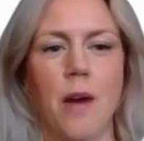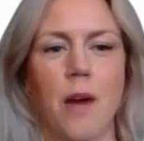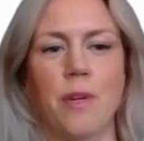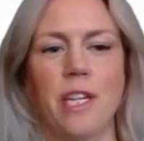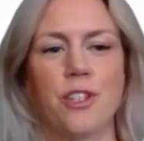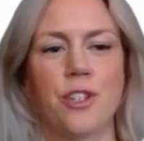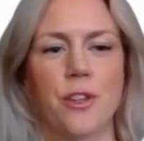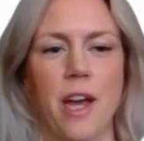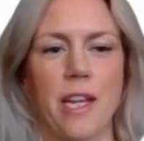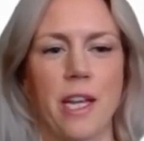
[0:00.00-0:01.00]
We need to turn
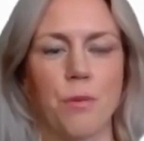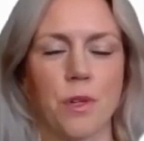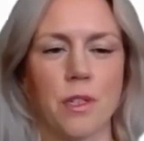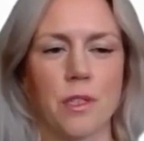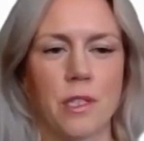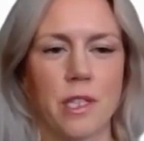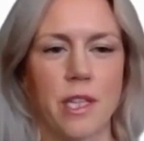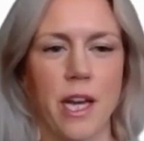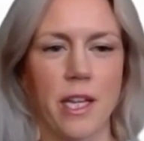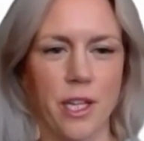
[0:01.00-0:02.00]
that inward to
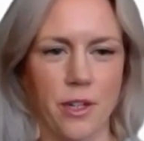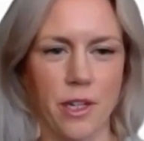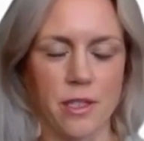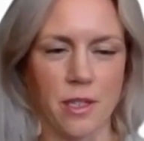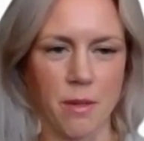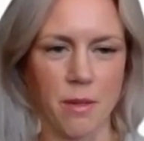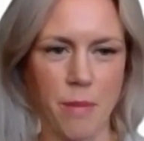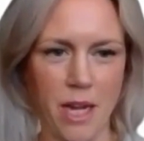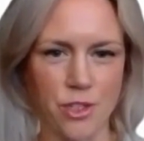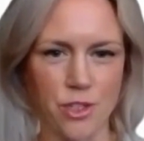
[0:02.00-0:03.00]
get curious and
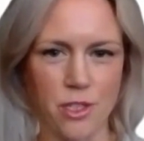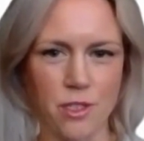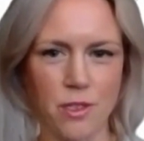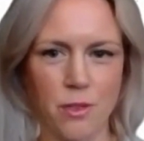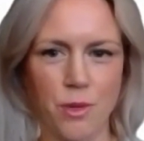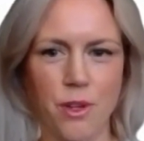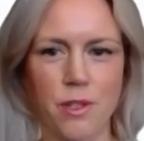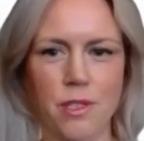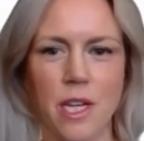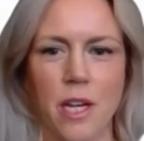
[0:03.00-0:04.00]
compassionate with
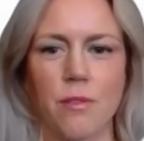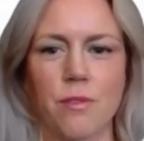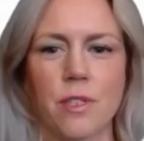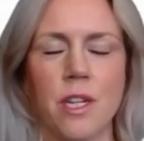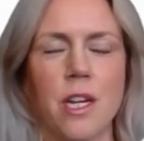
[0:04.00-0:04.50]
ourselves